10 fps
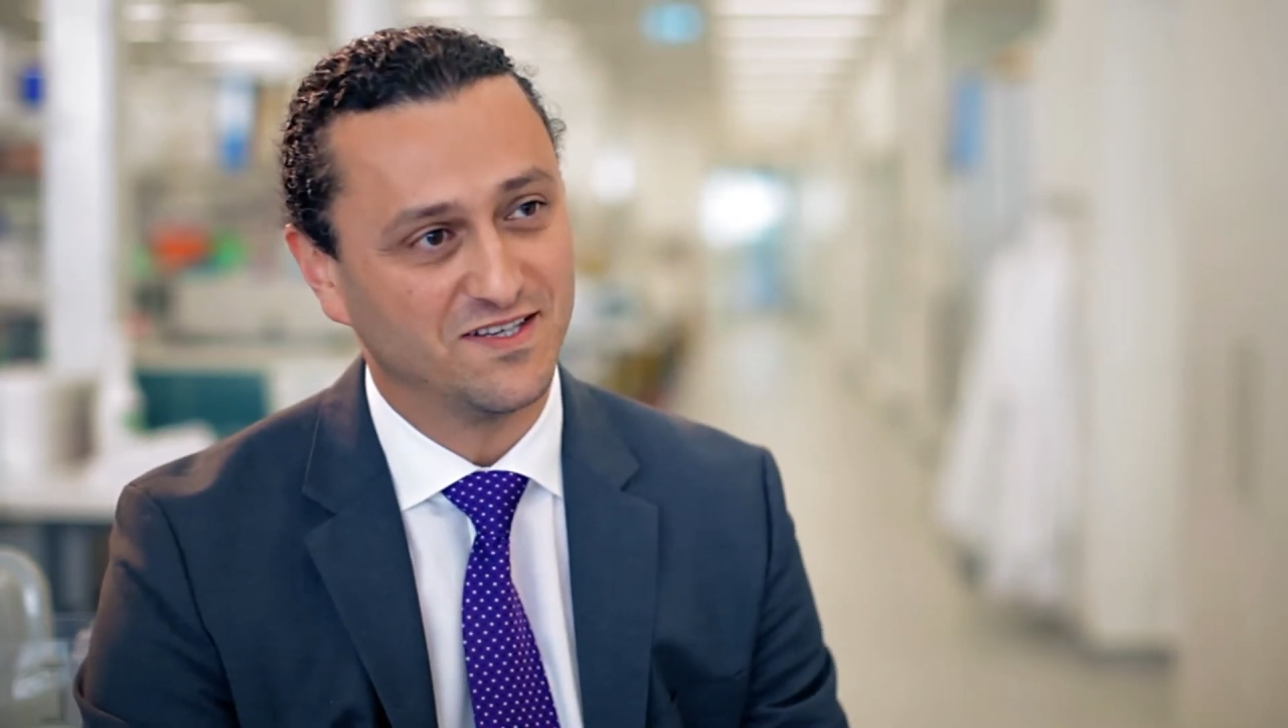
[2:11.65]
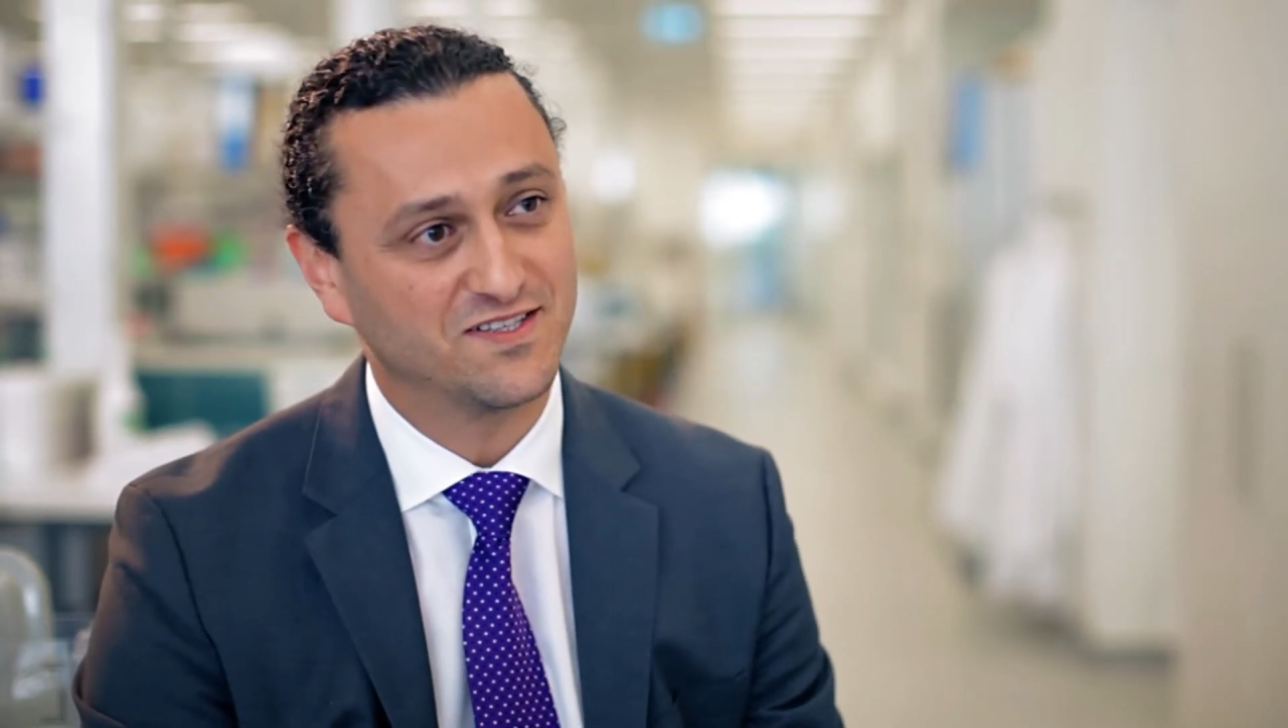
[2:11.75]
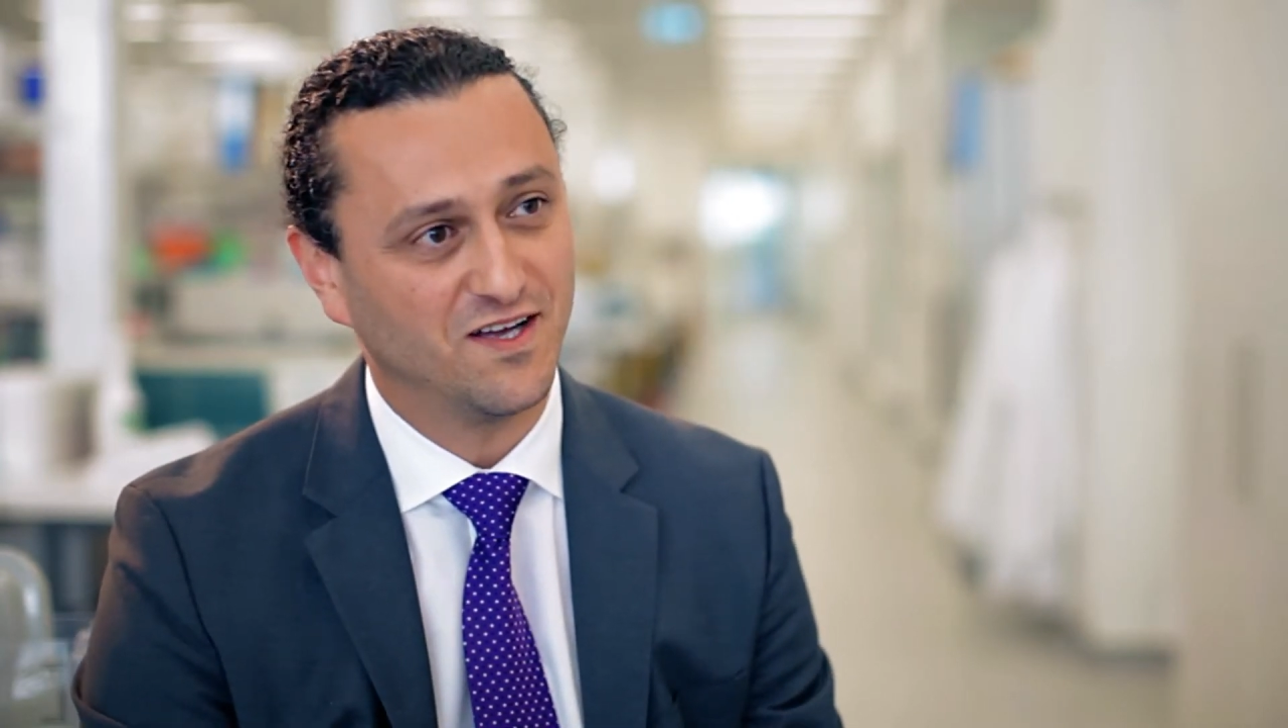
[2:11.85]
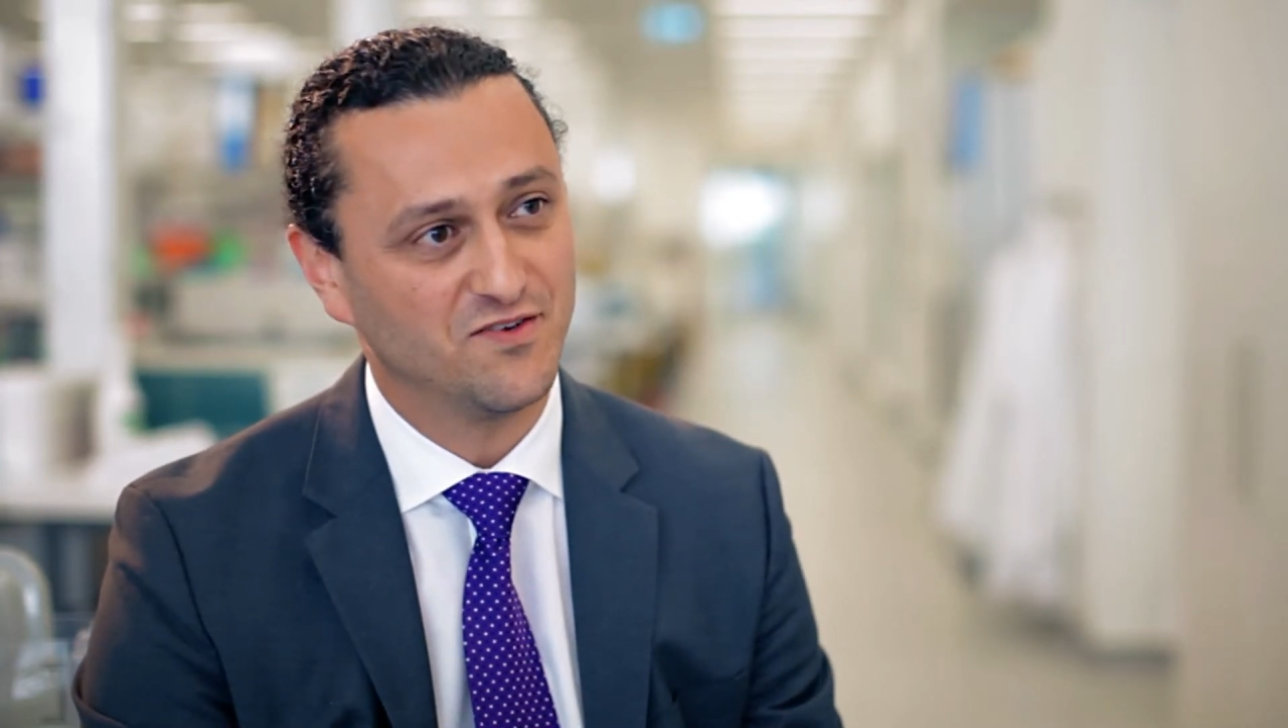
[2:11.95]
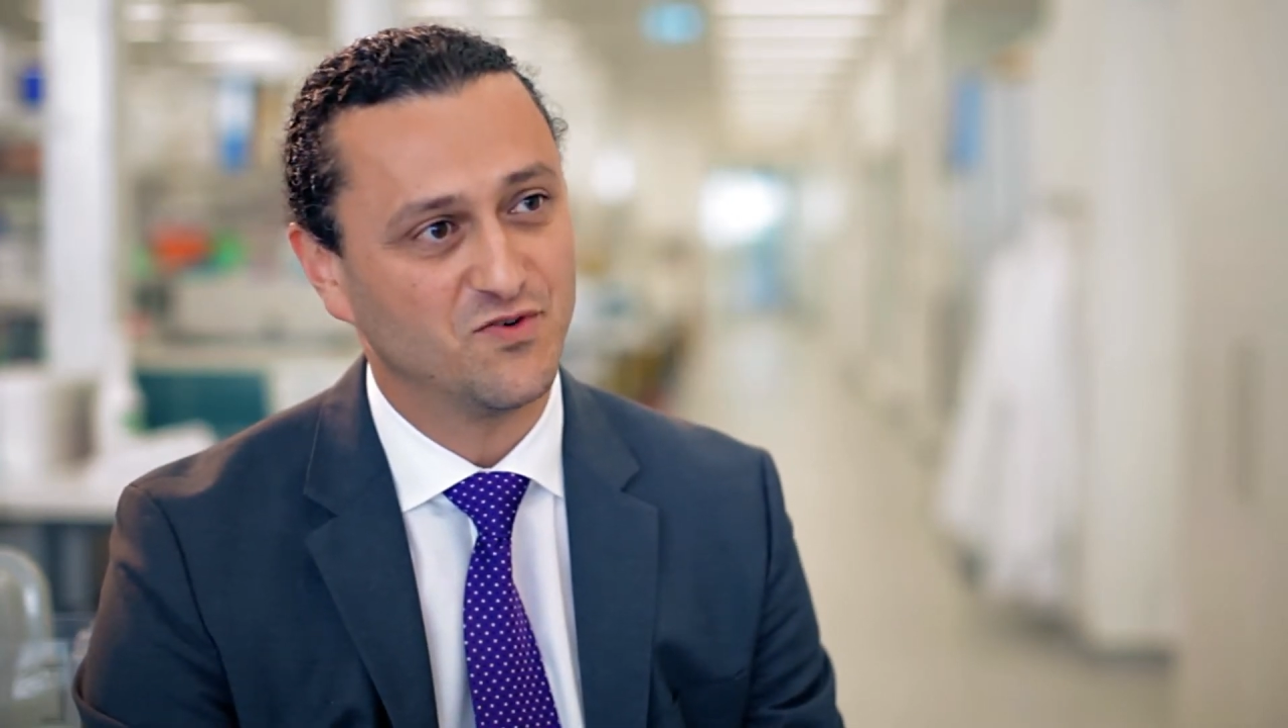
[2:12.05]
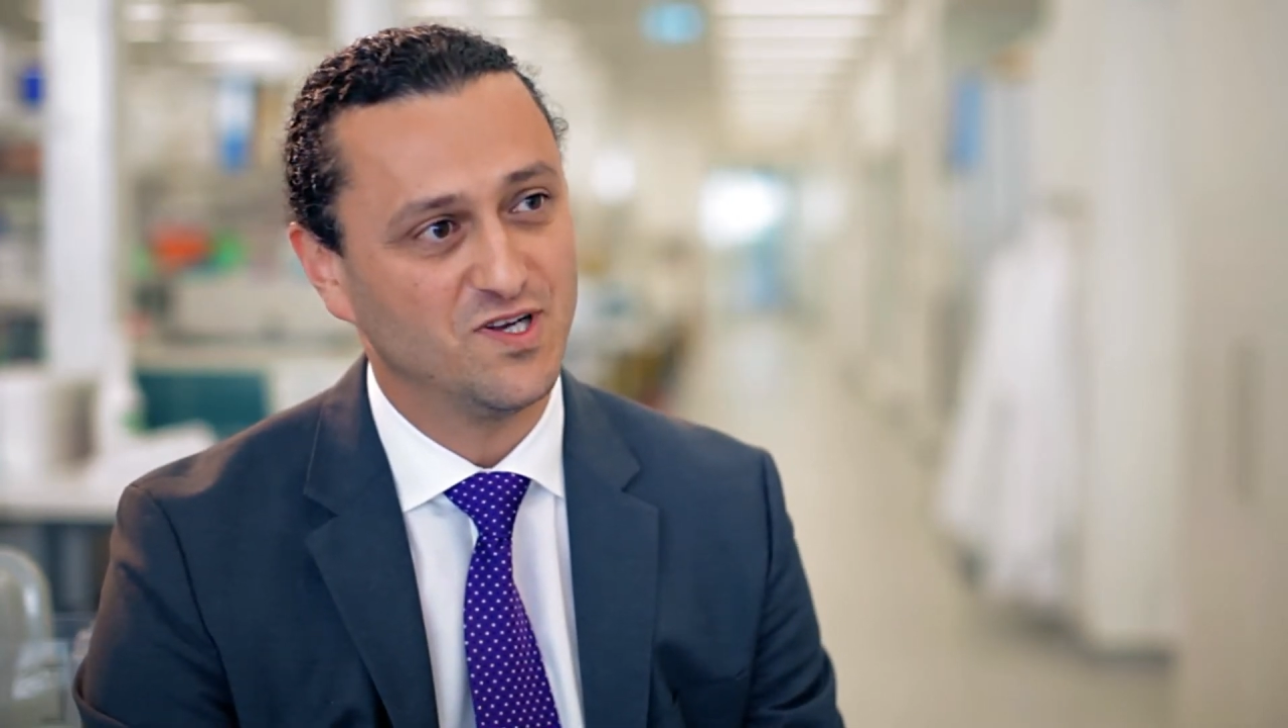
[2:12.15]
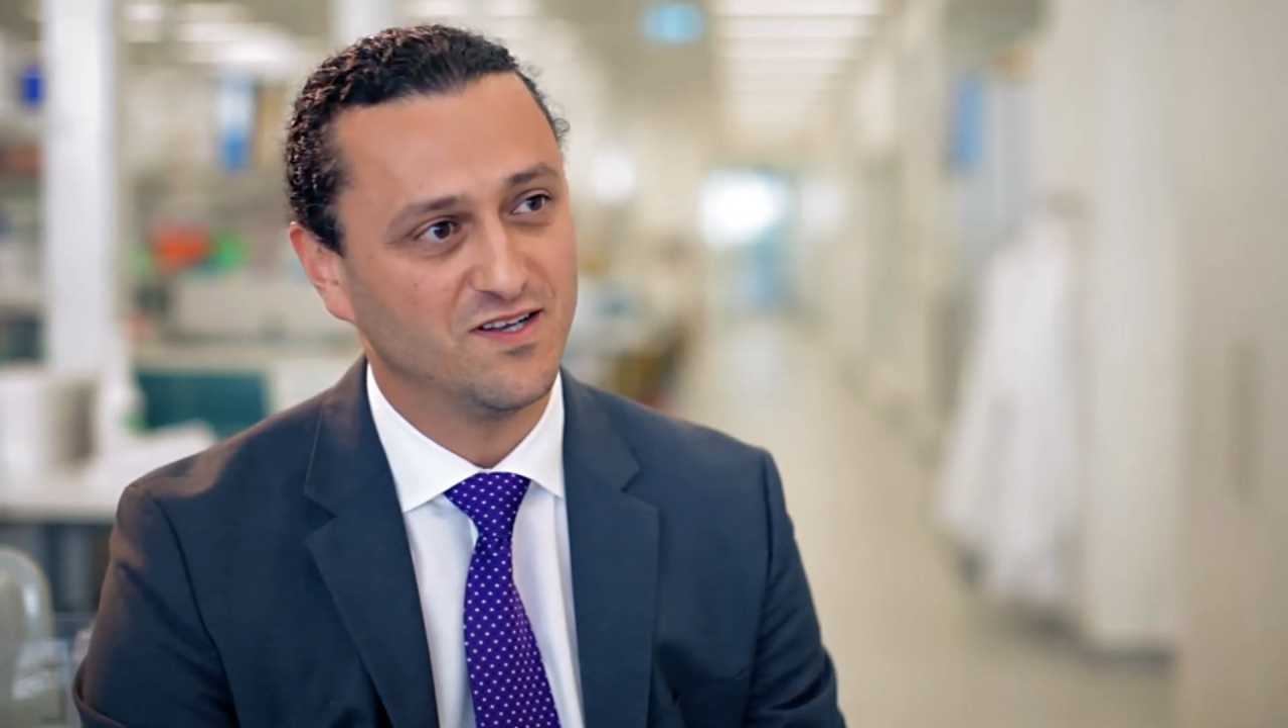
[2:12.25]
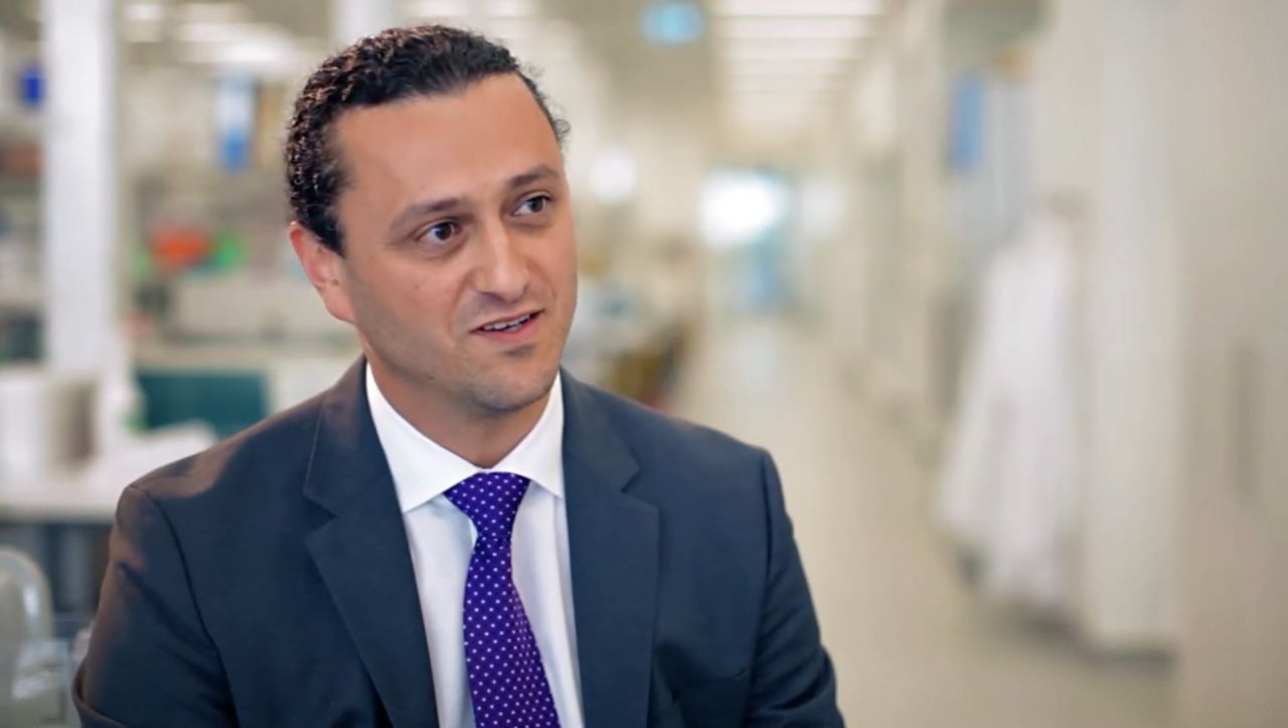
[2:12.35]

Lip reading: this country